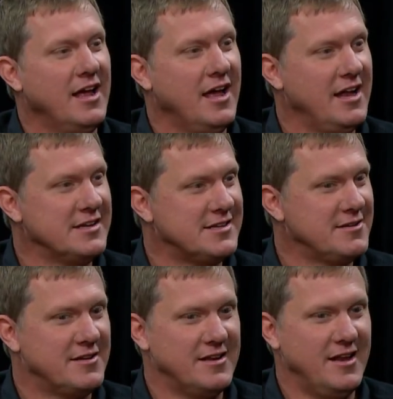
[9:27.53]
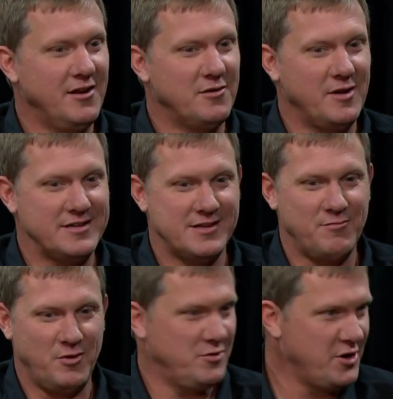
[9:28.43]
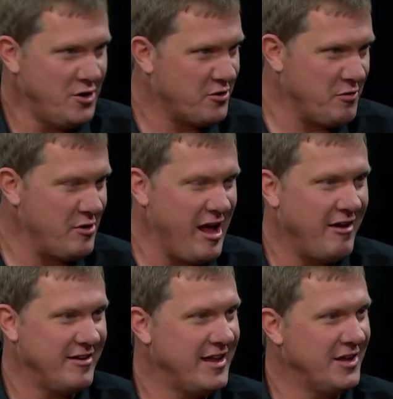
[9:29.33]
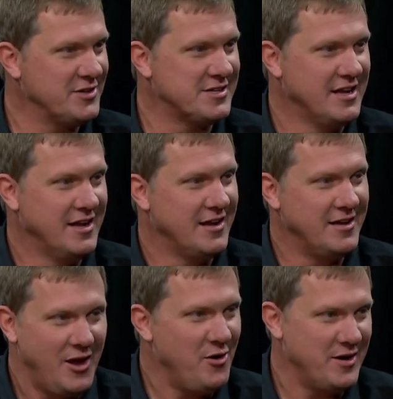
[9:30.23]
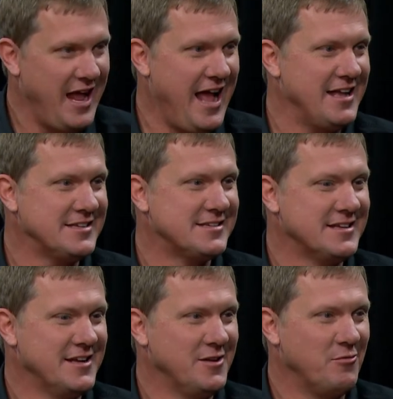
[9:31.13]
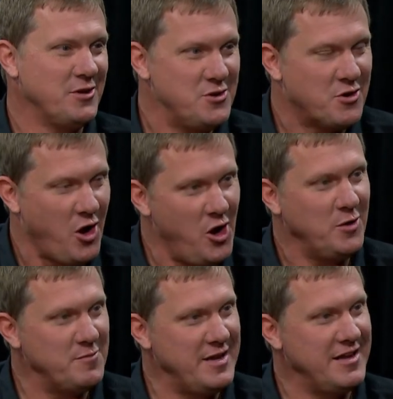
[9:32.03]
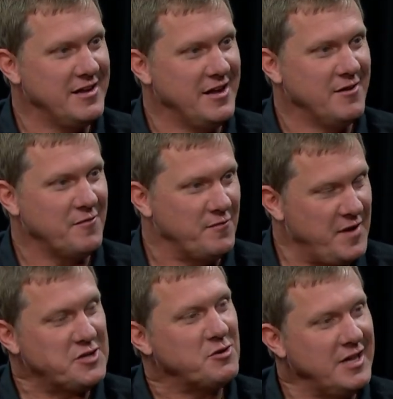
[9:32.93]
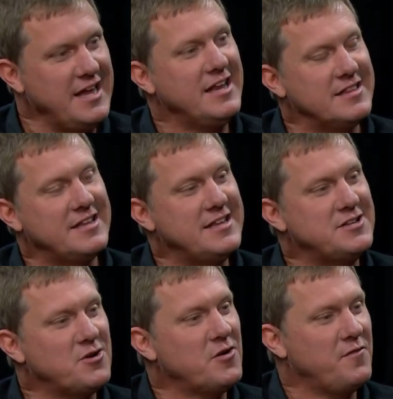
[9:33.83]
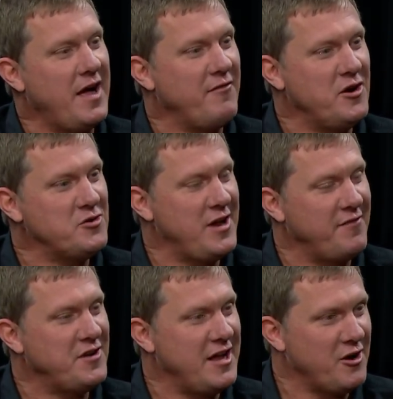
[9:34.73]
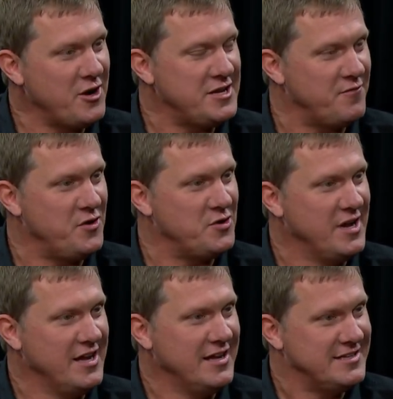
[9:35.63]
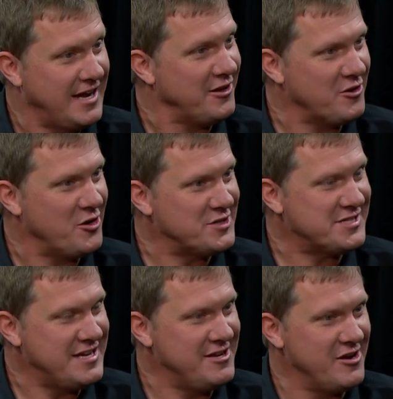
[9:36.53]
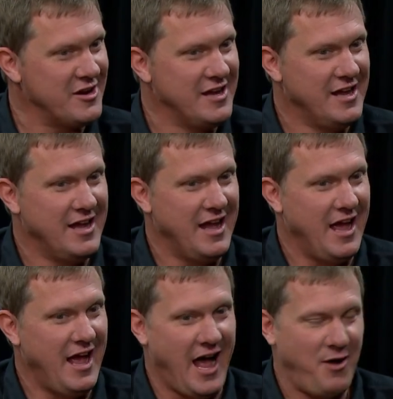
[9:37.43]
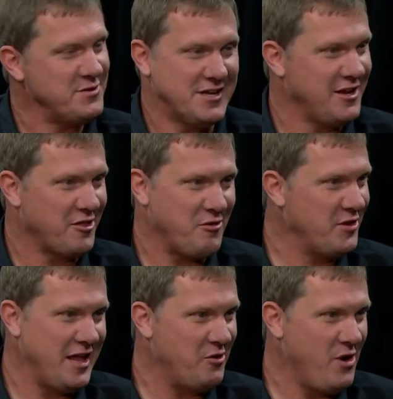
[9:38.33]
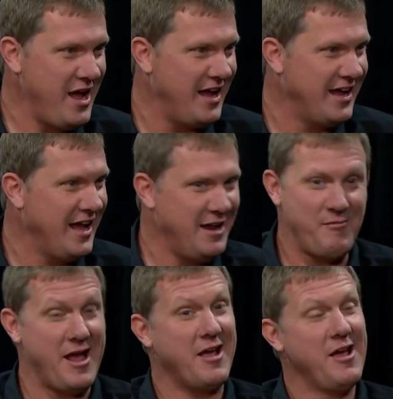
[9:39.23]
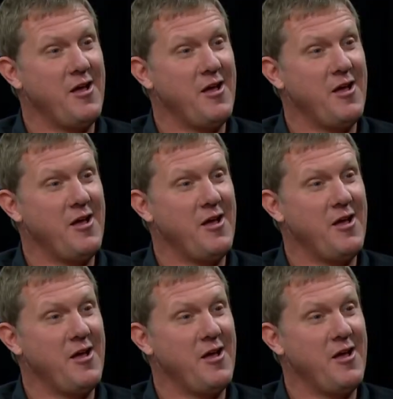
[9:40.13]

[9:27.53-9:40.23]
And I said, You know, I said, Well, you are going to throw it out? He goes, No, it has when you called me from Victory Lane at the Daytona 500 after you interviewed Dale Earnhardt Sr. I wasn't going to throw that away. And I'm like,